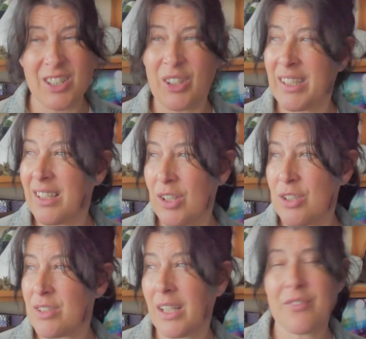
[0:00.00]
Like, I
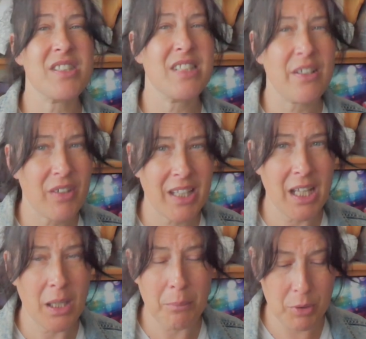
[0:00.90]
used to love Stephen
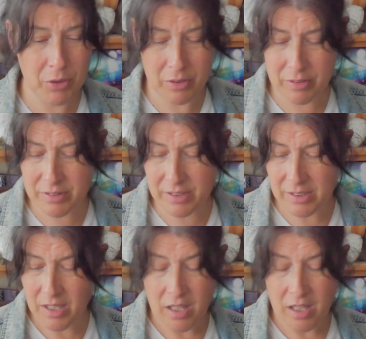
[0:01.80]
King books,